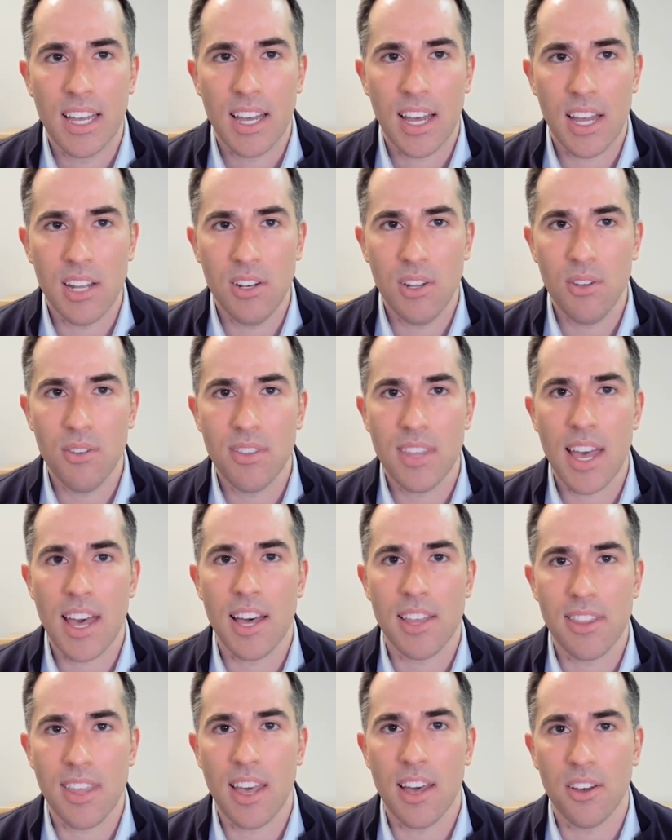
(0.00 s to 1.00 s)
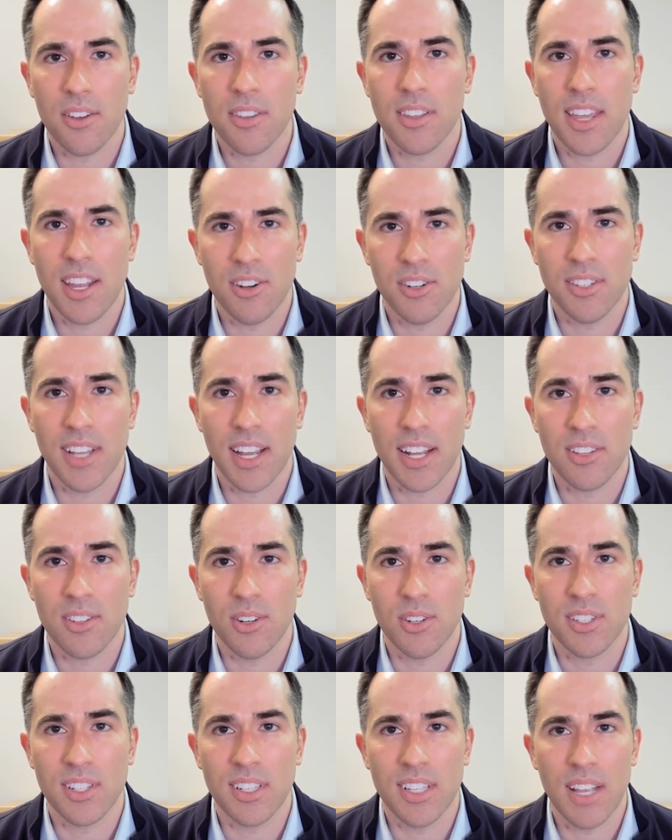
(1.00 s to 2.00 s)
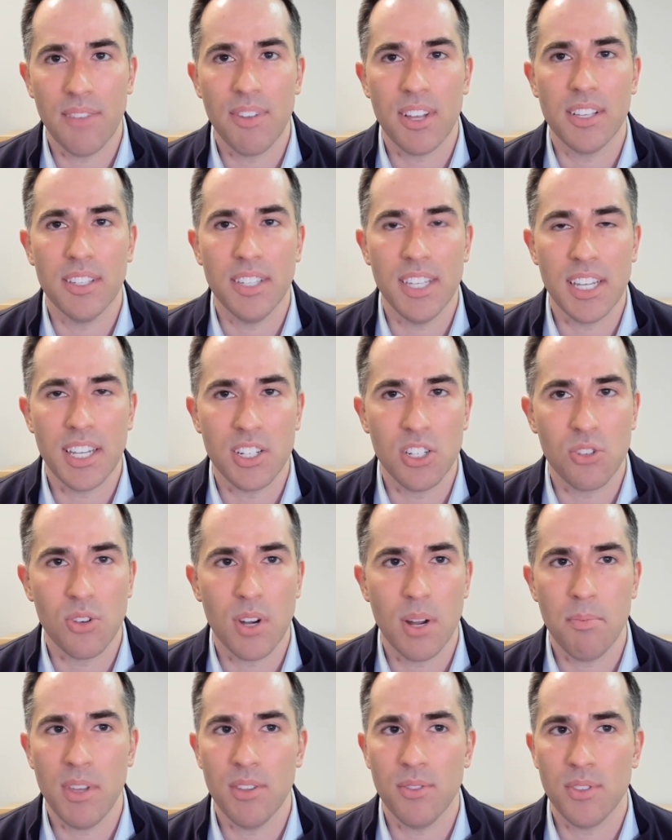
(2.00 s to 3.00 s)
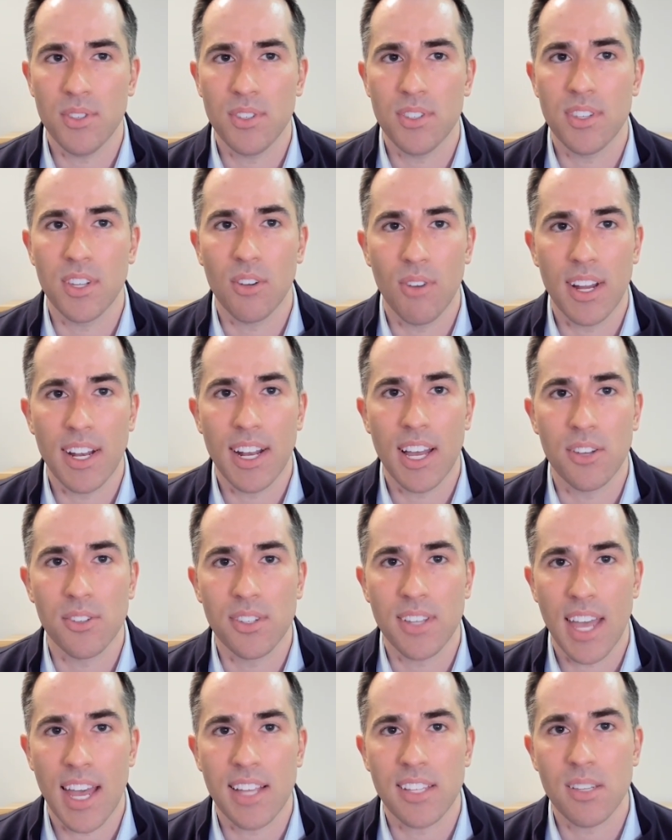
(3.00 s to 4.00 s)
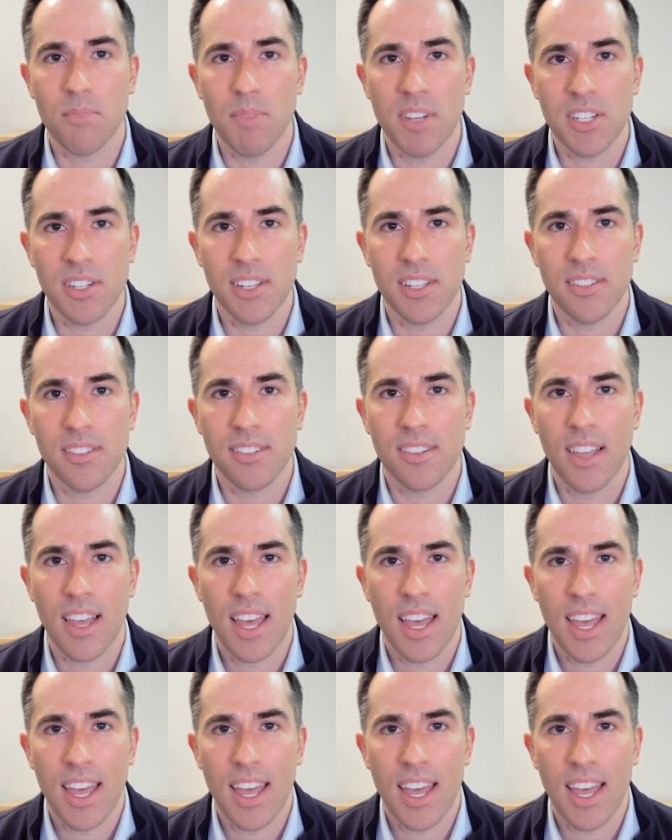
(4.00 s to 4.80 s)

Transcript: I knew that the healthcare sector significantly contributes to greenhouse gas emissions,